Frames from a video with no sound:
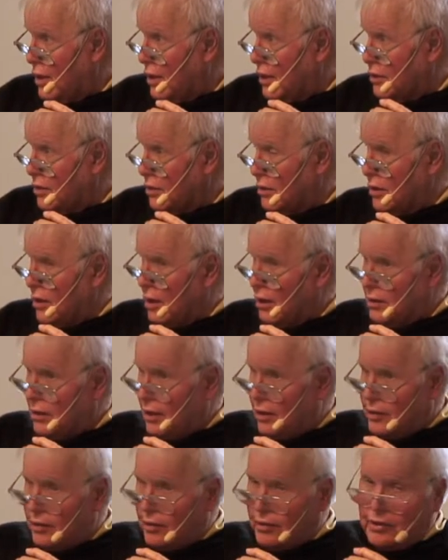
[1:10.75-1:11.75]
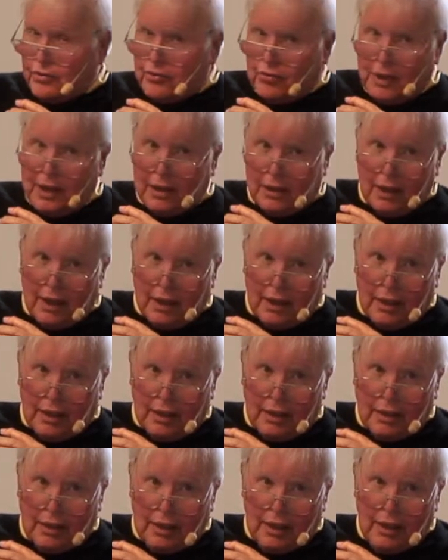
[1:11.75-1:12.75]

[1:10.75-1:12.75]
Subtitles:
So and so the trend line